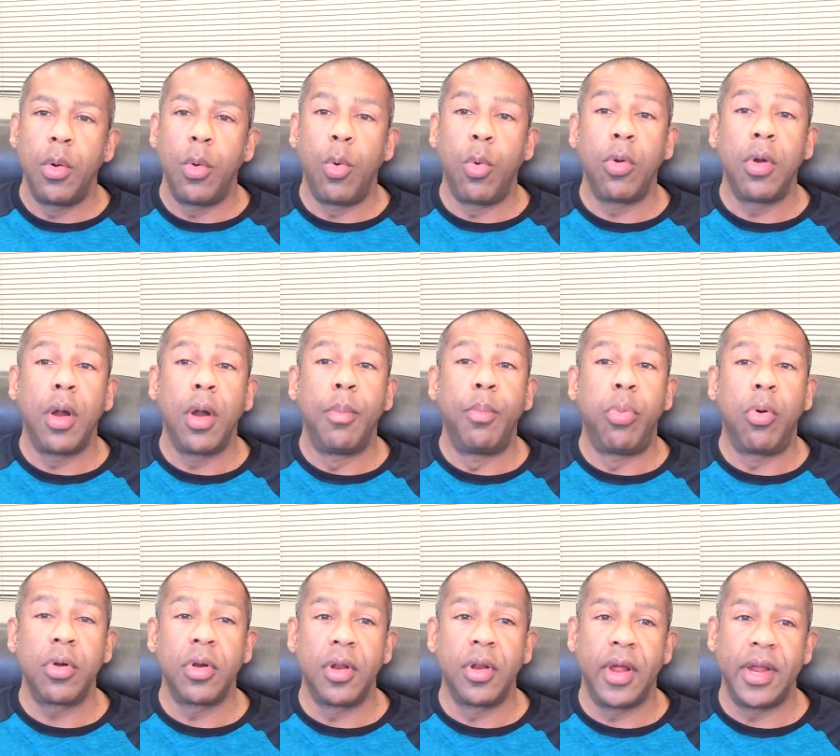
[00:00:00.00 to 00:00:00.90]
or a
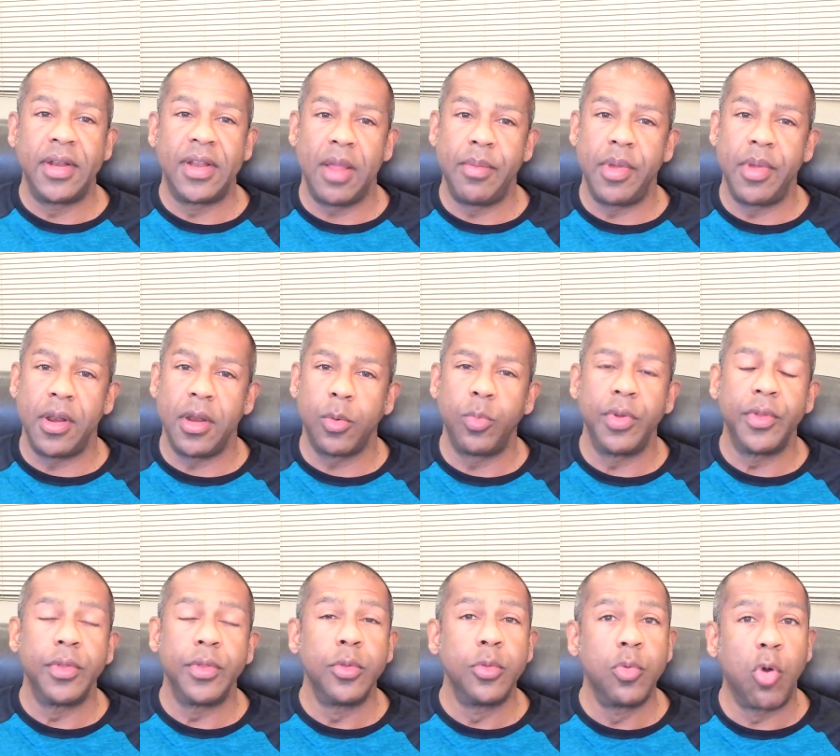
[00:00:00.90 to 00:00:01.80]
borderline diabetic with
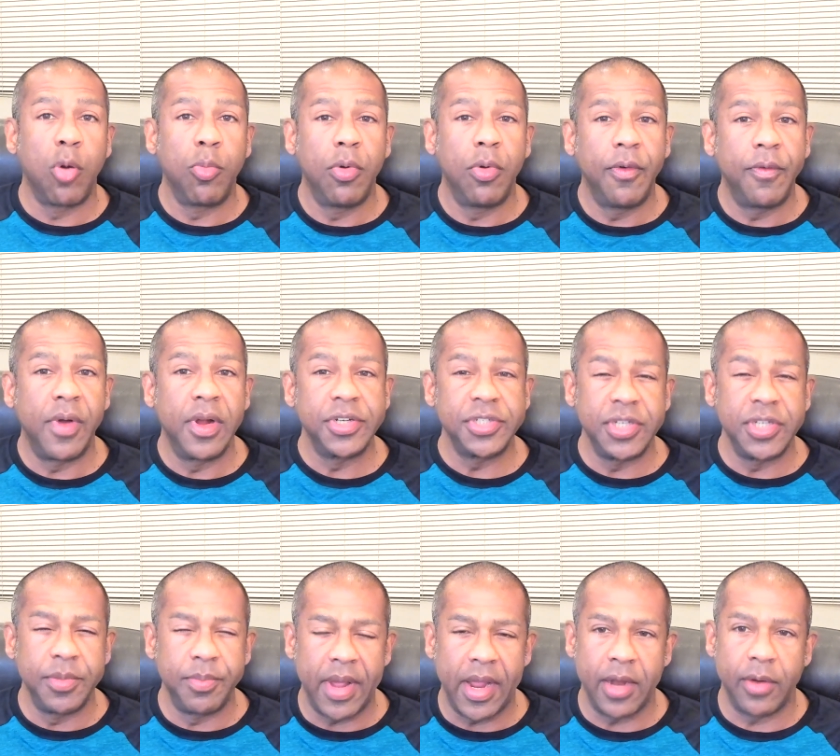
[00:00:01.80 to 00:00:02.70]
normal
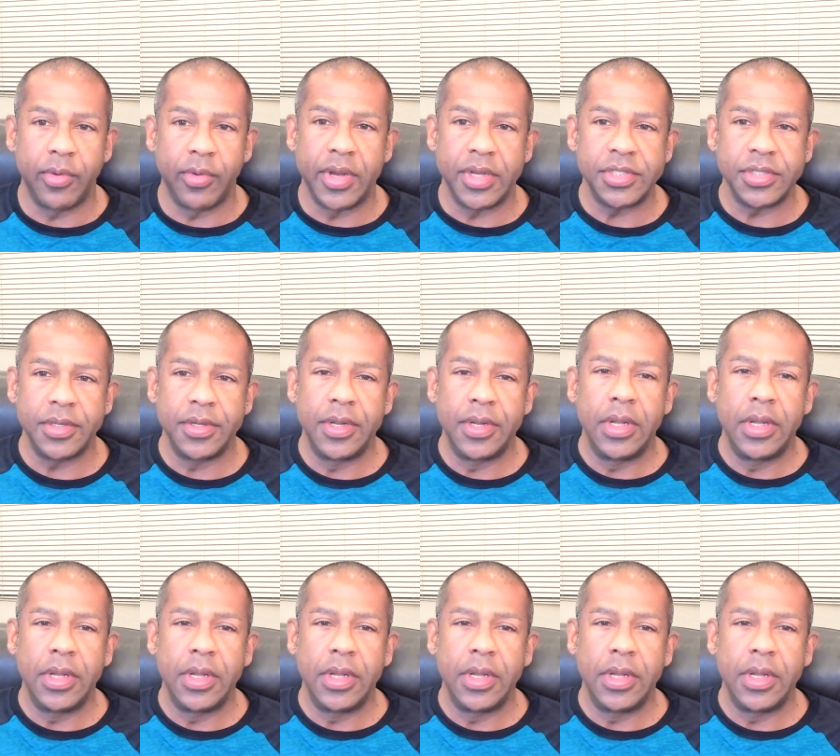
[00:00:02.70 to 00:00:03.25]
functioning pancreas,